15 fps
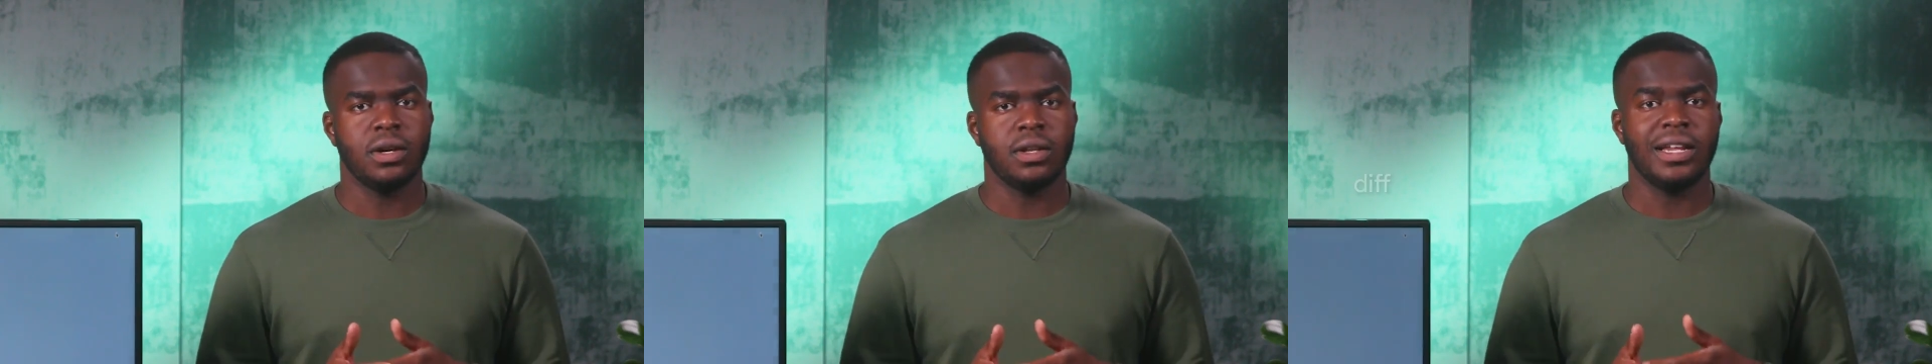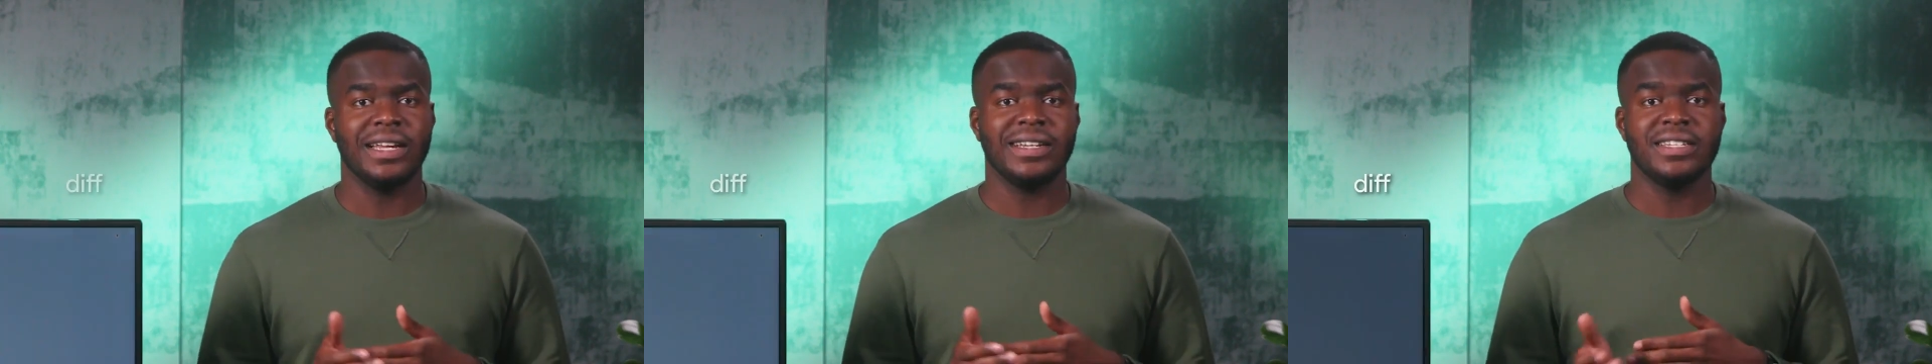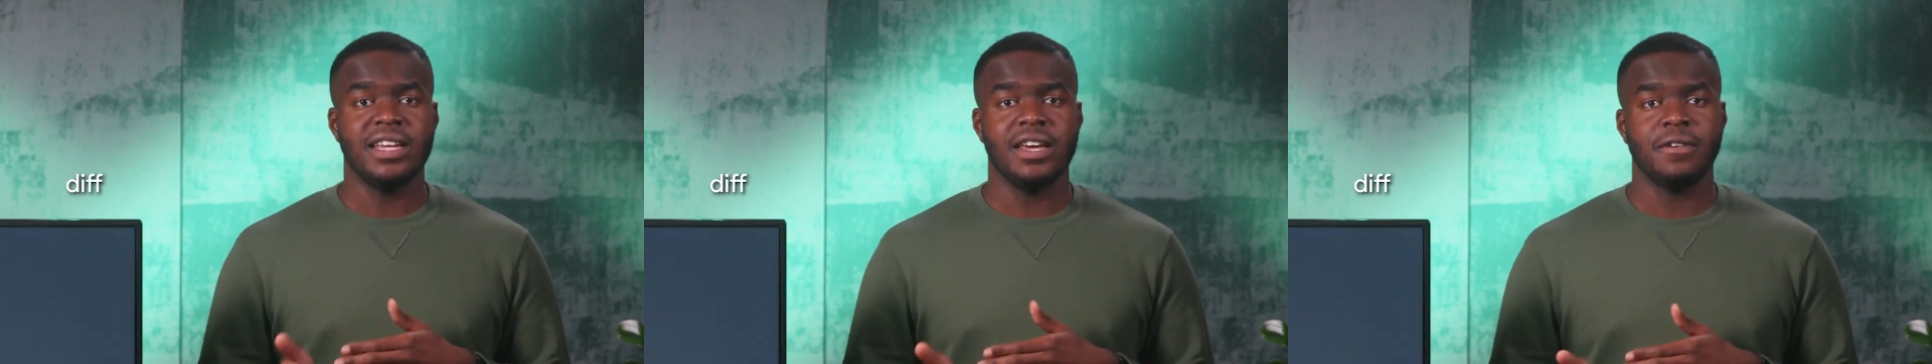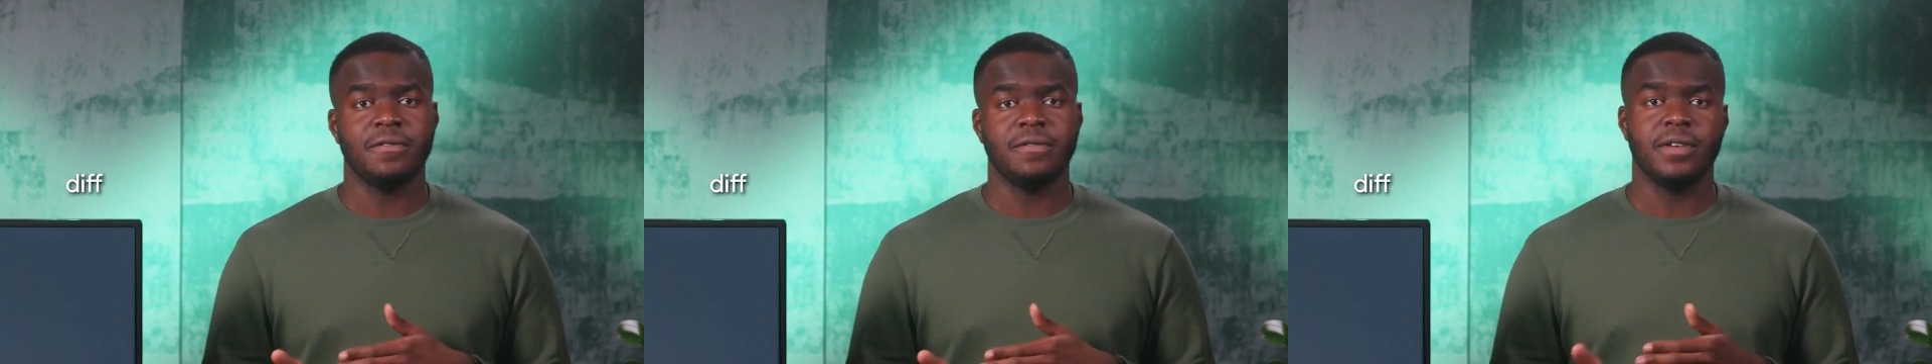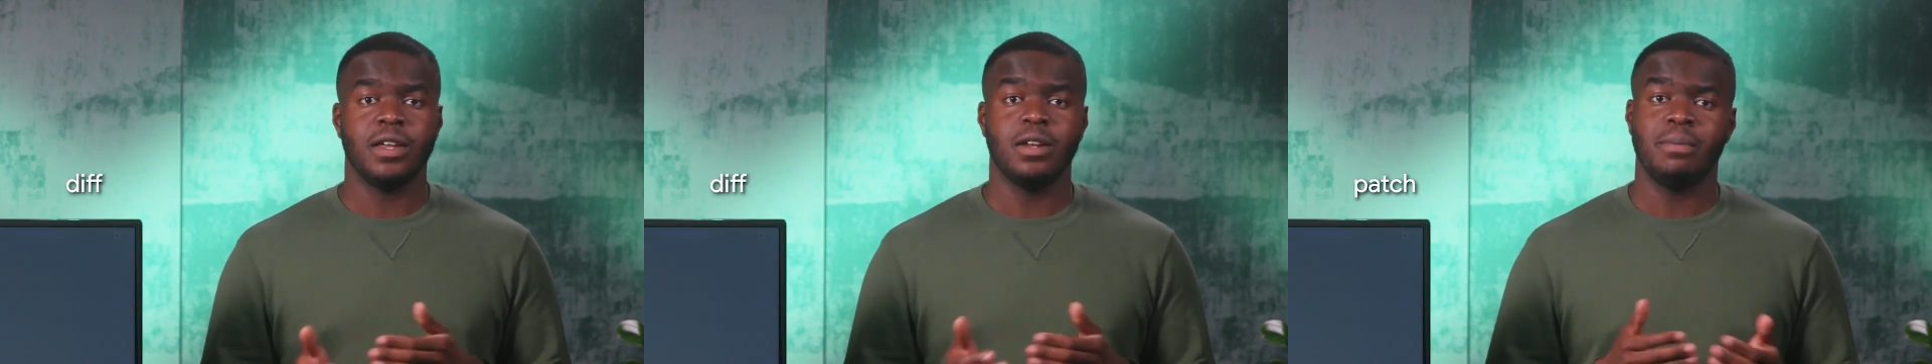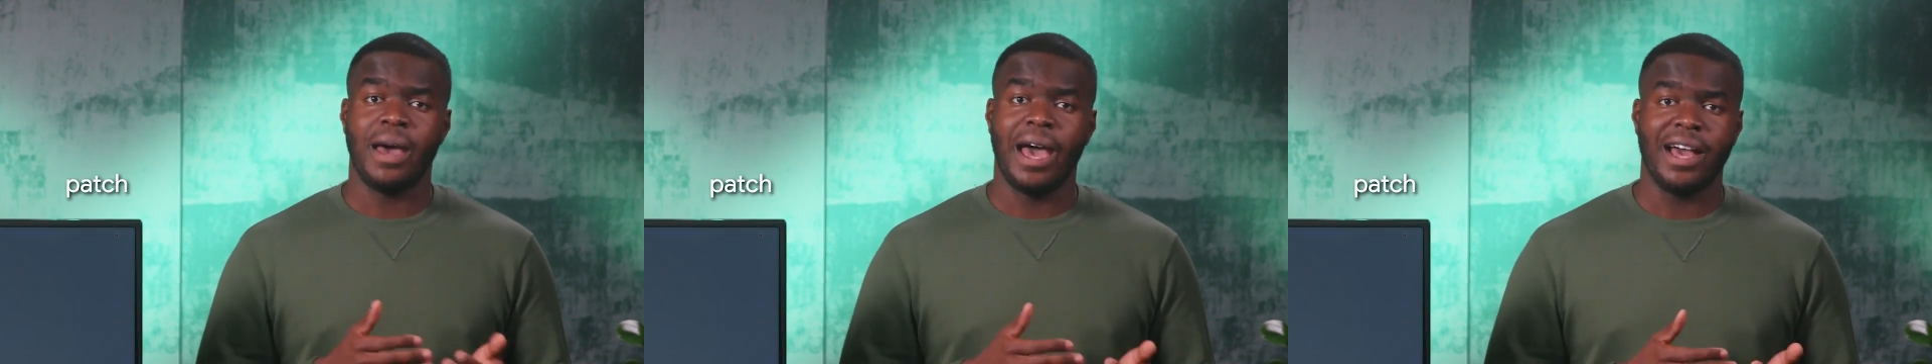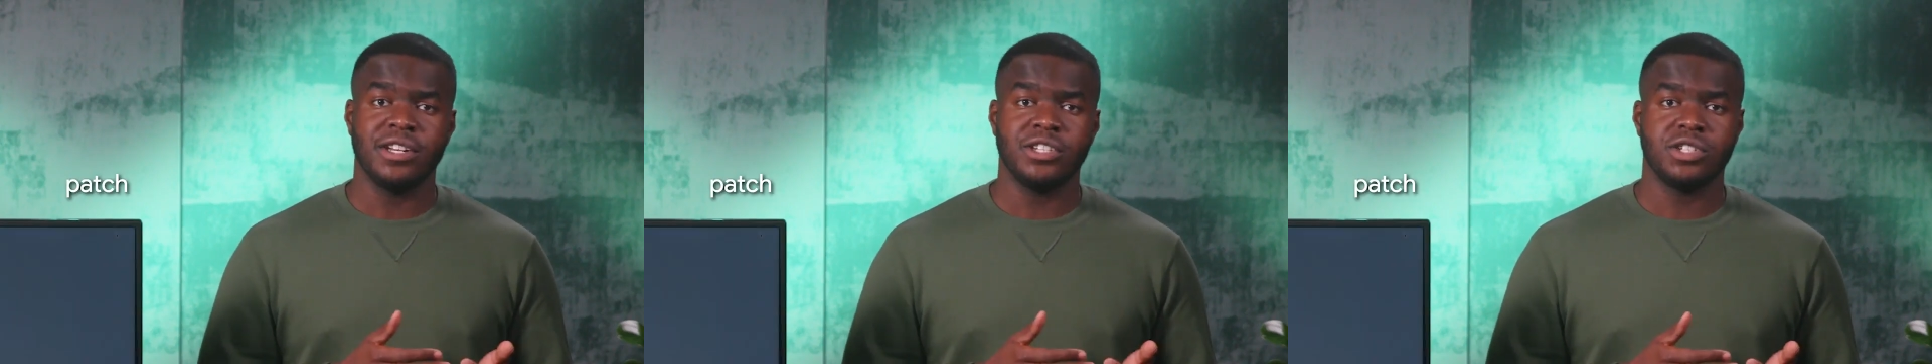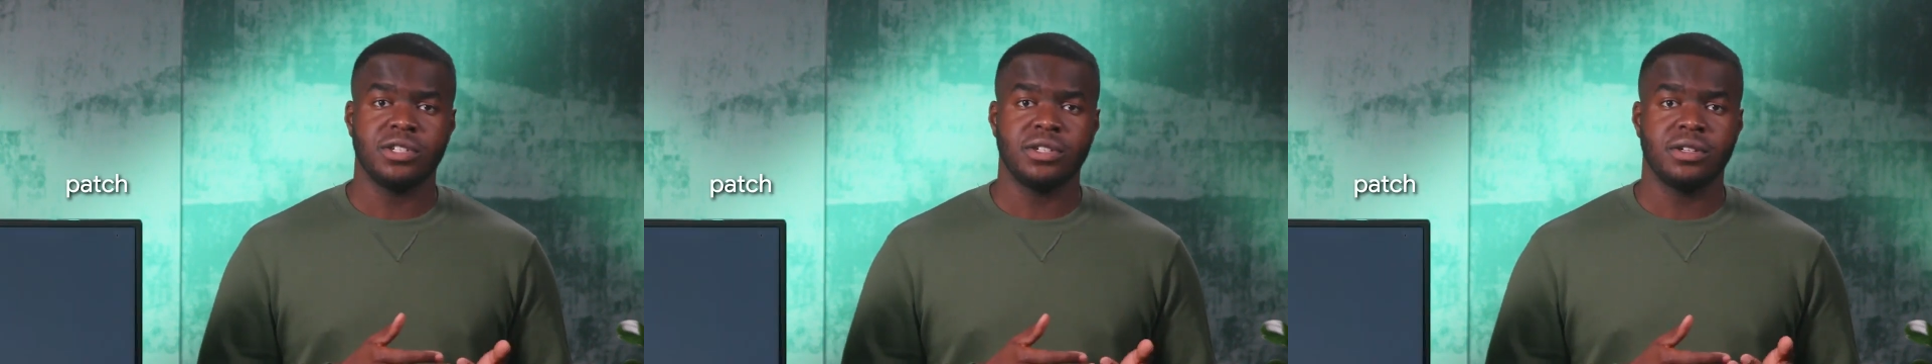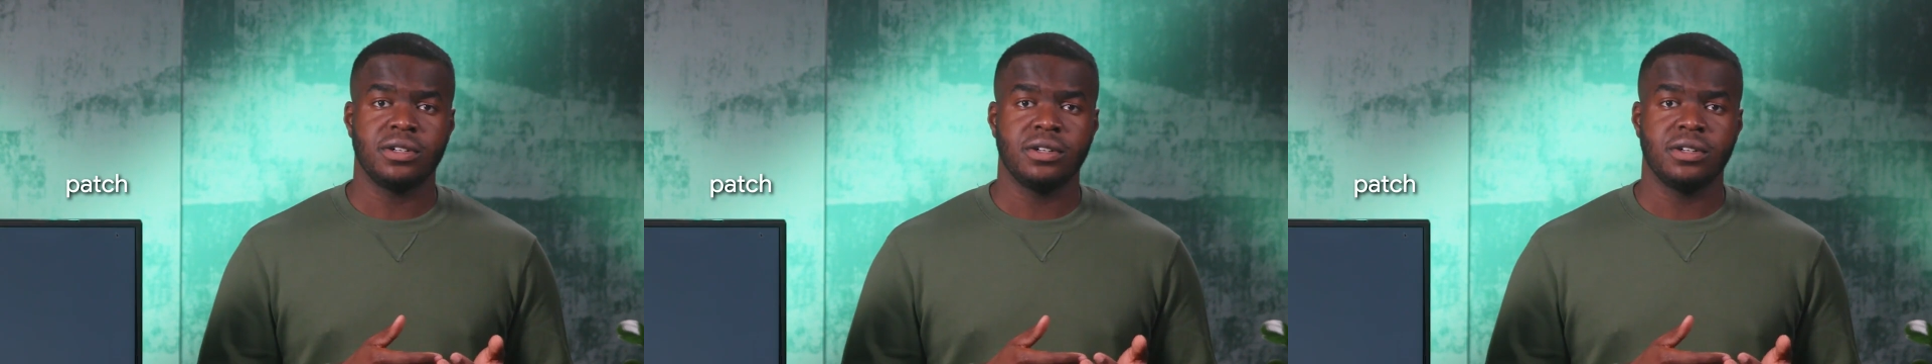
like diff and patch.